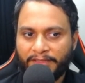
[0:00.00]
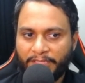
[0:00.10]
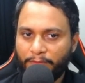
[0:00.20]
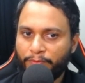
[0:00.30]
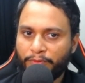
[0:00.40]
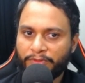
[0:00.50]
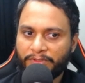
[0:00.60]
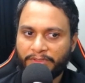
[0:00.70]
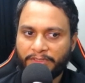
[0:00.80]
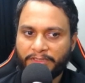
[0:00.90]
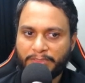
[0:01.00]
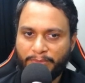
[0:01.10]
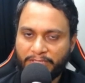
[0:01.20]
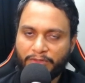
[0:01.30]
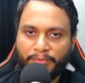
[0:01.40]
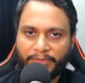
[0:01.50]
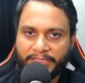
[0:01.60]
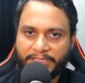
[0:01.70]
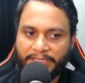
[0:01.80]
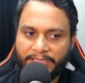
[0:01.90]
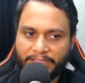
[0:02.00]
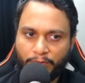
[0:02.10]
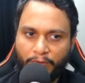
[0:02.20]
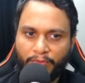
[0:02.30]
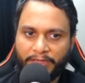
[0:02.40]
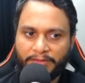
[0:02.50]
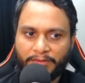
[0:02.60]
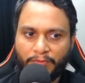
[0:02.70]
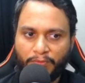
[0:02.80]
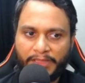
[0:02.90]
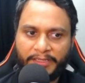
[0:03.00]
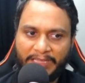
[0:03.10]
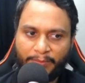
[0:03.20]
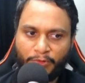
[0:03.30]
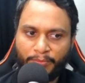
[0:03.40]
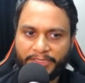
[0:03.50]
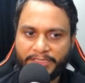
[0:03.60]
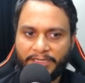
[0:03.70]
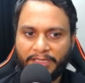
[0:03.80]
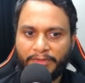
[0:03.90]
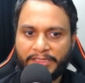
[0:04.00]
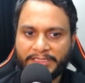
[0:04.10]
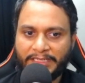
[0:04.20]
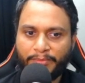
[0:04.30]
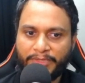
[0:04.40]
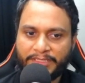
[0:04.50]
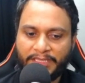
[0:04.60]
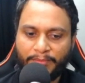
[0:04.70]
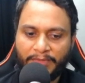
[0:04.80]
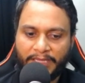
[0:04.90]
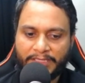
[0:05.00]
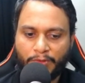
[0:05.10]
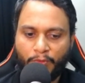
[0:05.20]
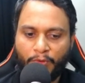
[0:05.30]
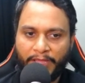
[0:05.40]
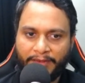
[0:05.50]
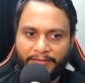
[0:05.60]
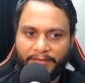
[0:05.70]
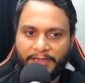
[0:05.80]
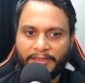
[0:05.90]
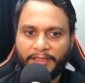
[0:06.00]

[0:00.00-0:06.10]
therefore the space complexity is o1 while the time complexity will still be same as on right